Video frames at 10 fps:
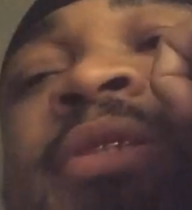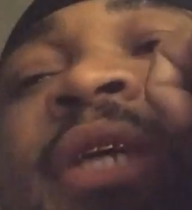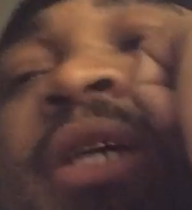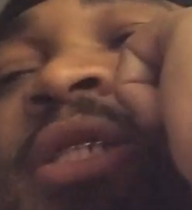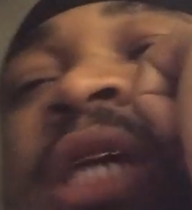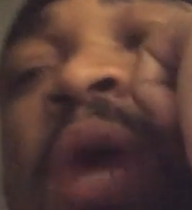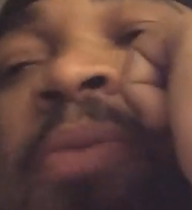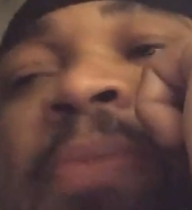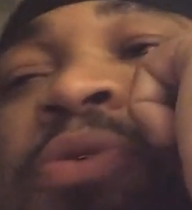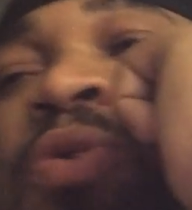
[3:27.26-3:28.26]
take a
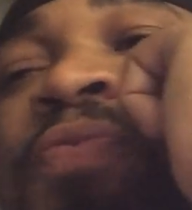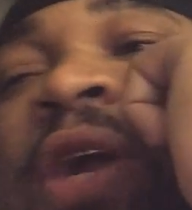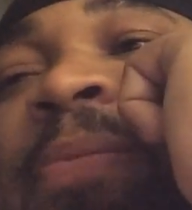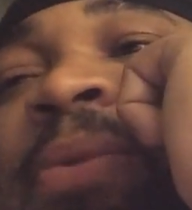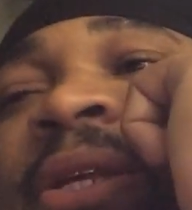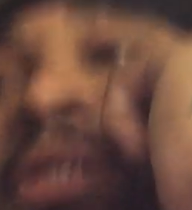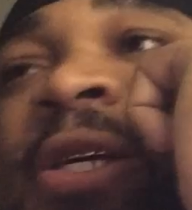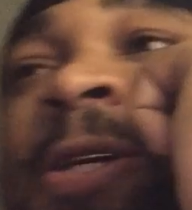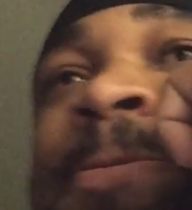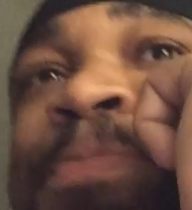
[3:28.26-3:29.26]
shower, be with your family and
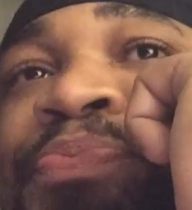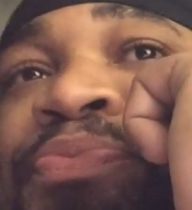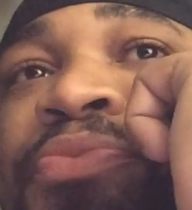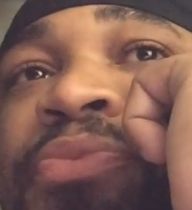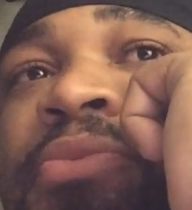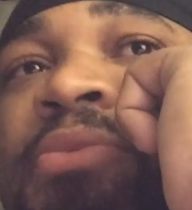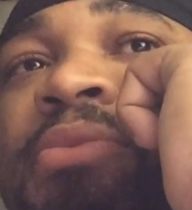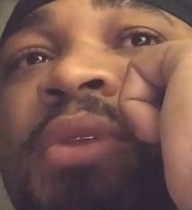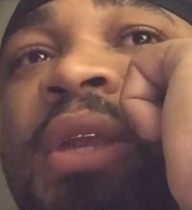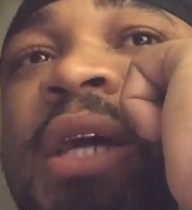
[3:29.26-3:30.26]
stuff.
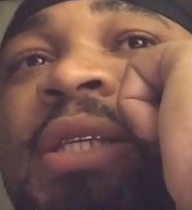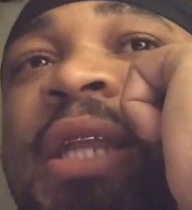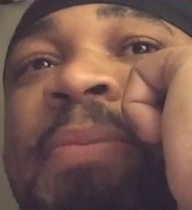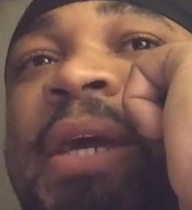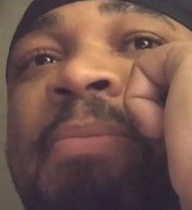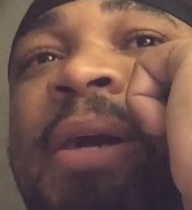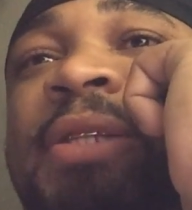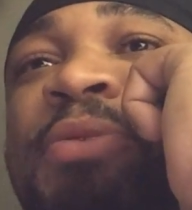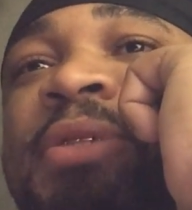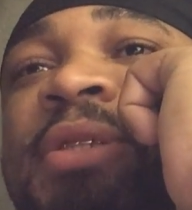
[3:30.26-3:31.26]
I said, let me
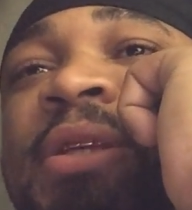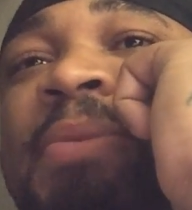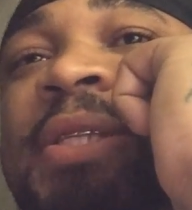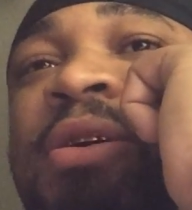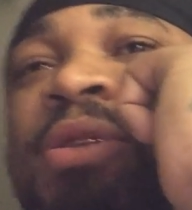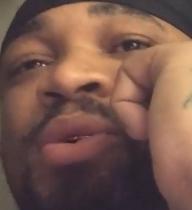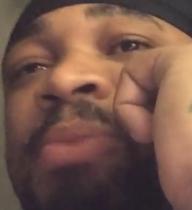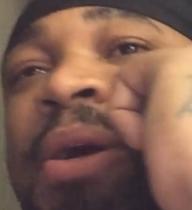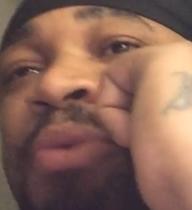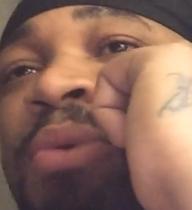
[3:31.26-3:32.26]
talk to
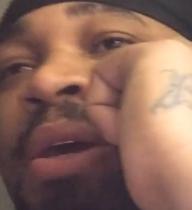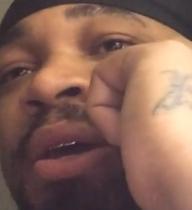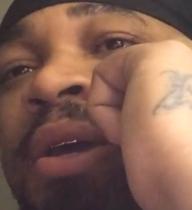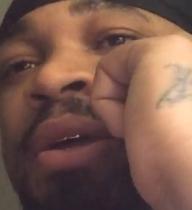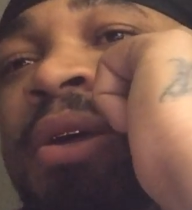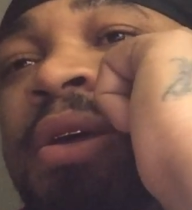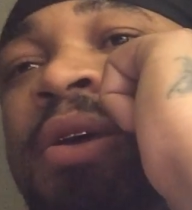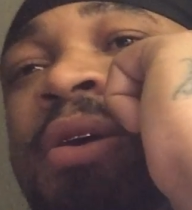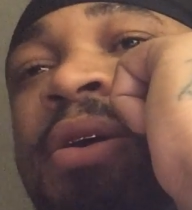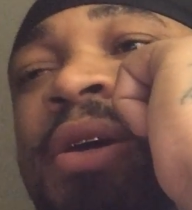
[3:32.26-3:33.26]
him right quick.
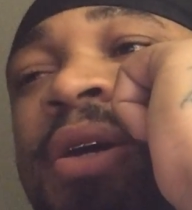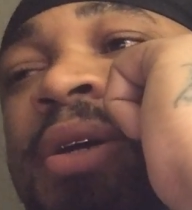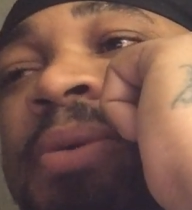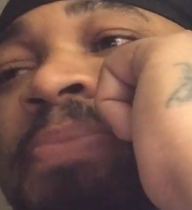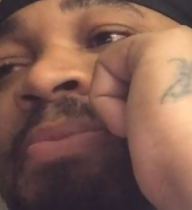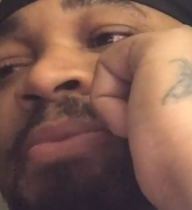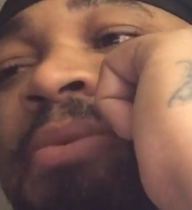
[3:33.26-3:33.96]
I